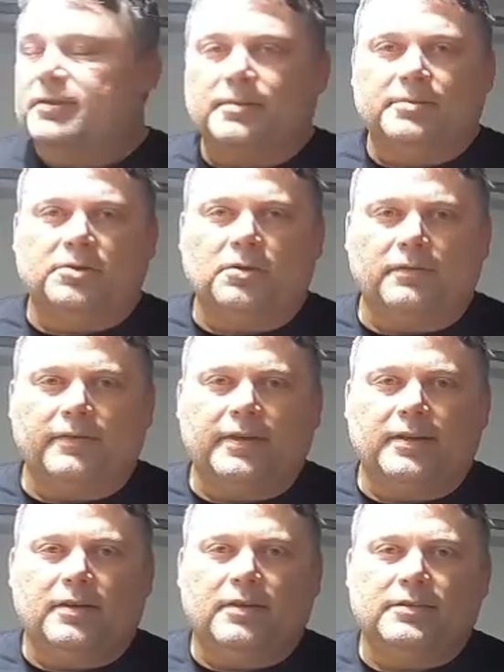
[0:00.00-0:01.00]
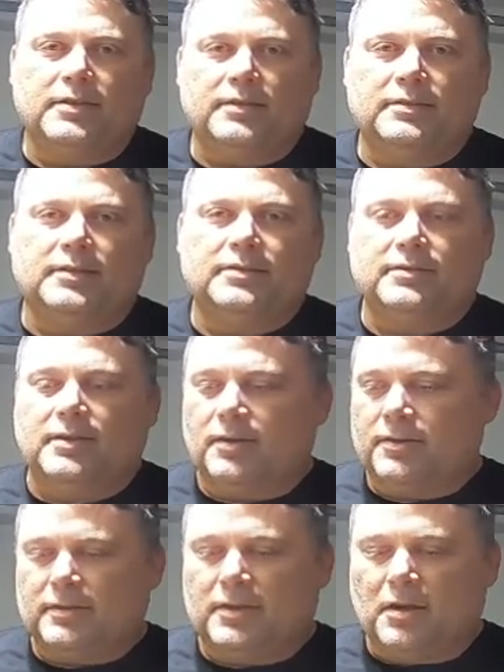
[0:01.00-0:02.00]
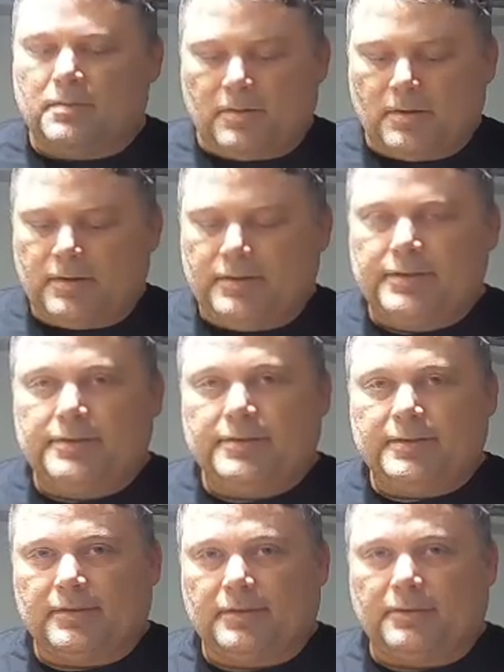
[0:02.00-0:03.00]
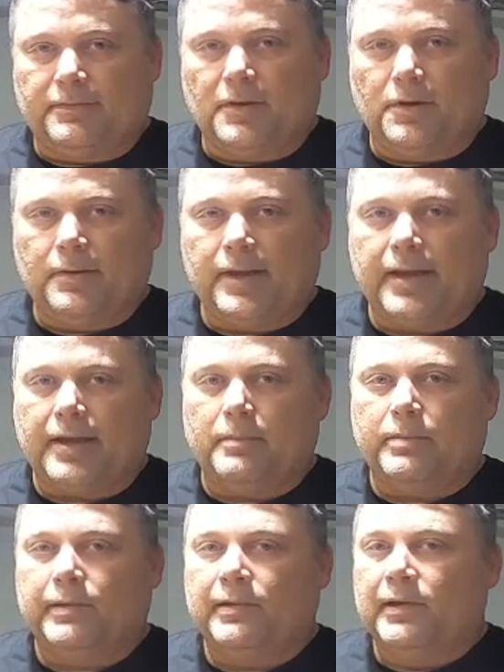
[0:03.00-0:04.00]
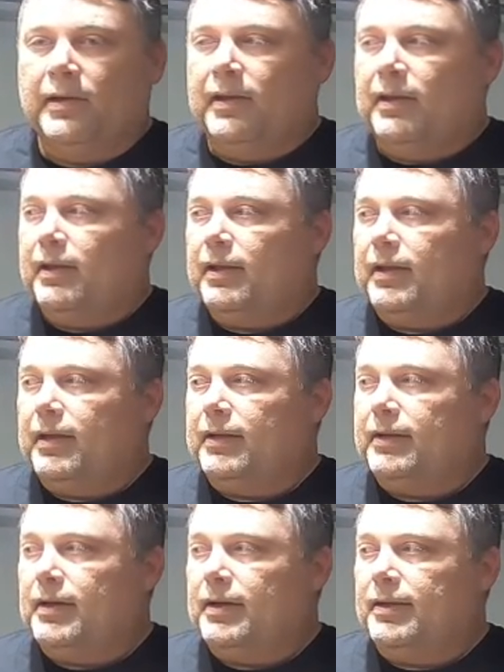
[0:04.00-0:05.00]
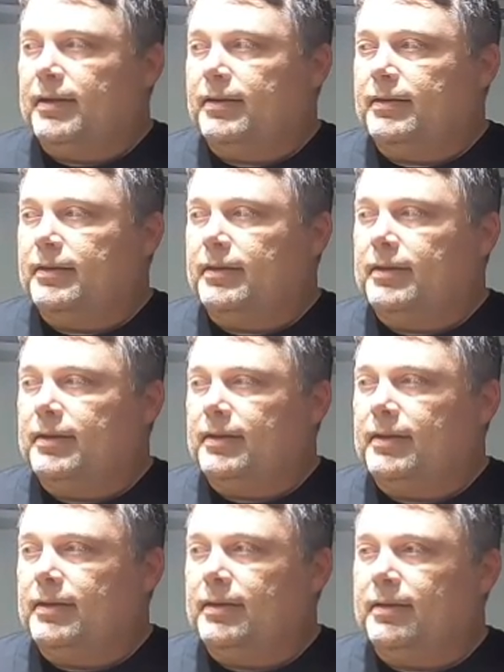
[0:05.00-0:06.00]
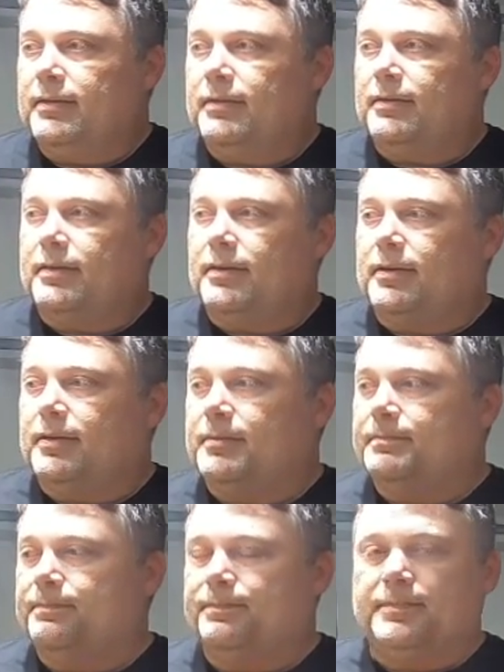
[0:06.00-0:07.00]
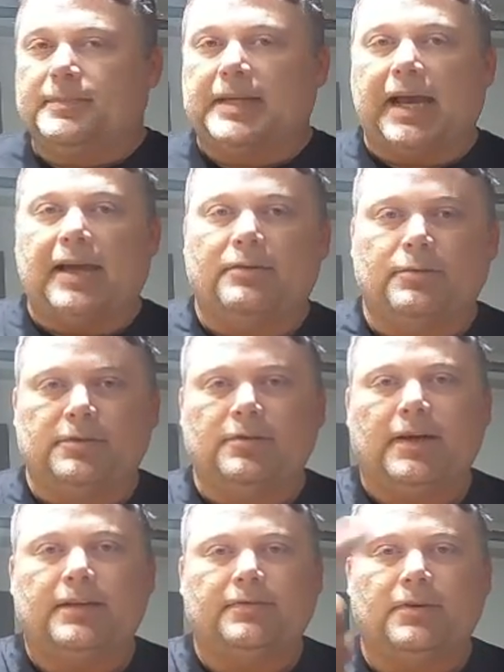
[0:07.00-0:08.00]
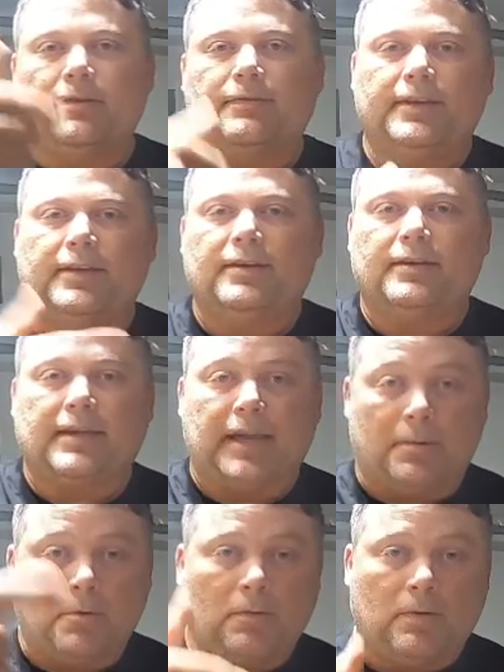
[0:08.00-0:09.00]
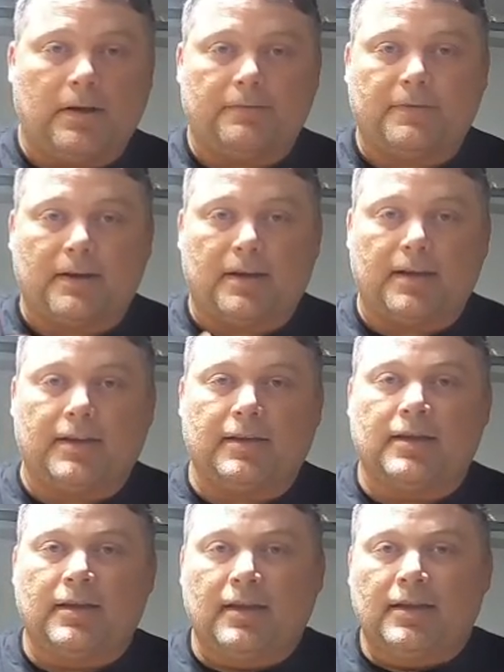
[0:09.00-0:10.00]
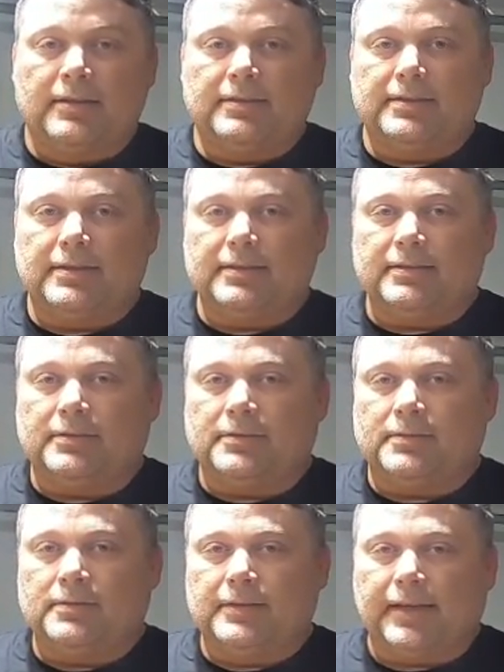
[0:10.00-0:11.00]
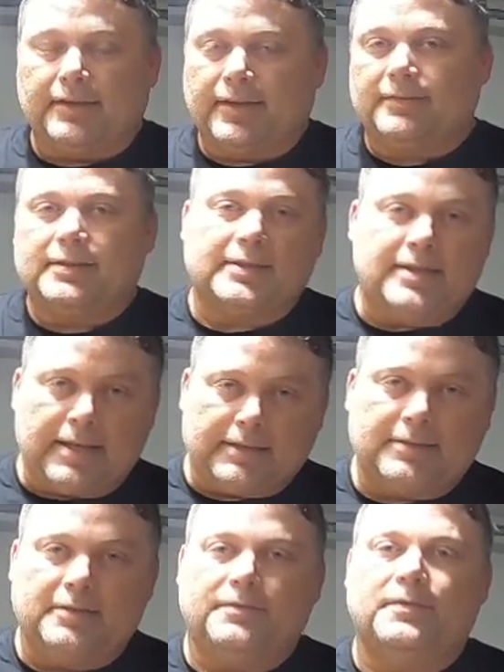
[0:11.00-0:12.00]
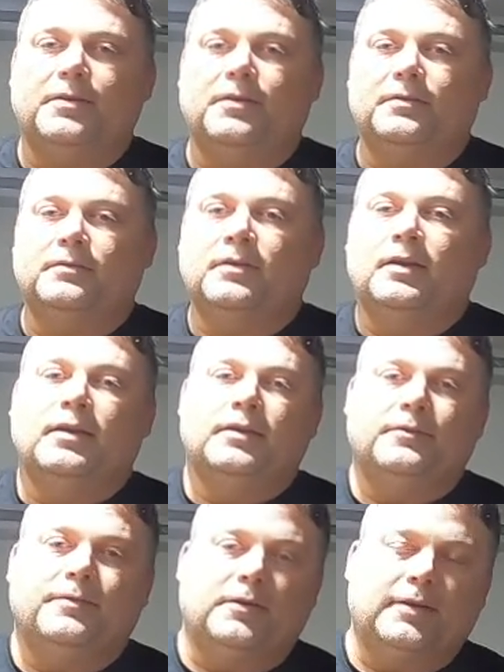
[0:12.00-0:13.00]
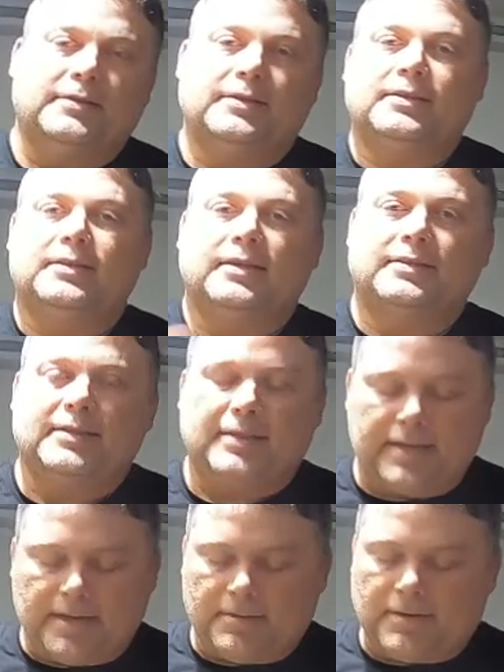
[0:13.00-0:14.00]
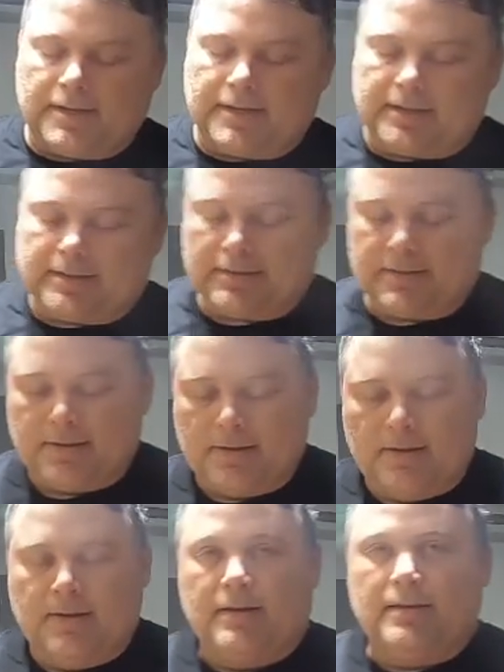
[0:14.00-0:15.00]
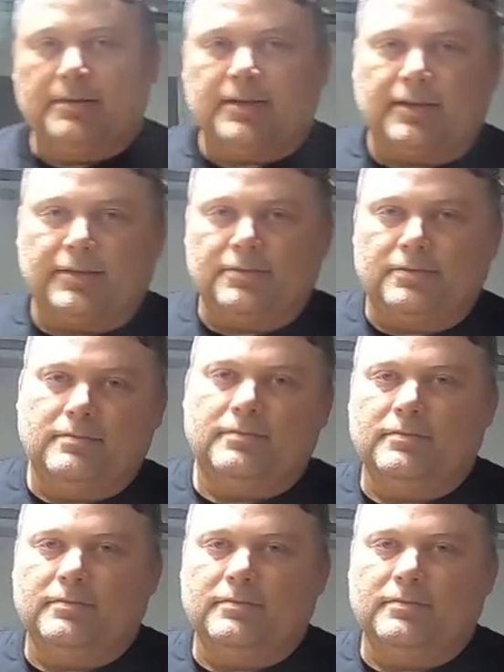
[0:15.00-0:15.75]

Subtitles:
For some short videos, I'll just go on GoPro and use their little phone app, and the data will transfer via camera Wi-Fi signal that you have to connect to your phone. Your phone has to connect to the camera, I guess is how you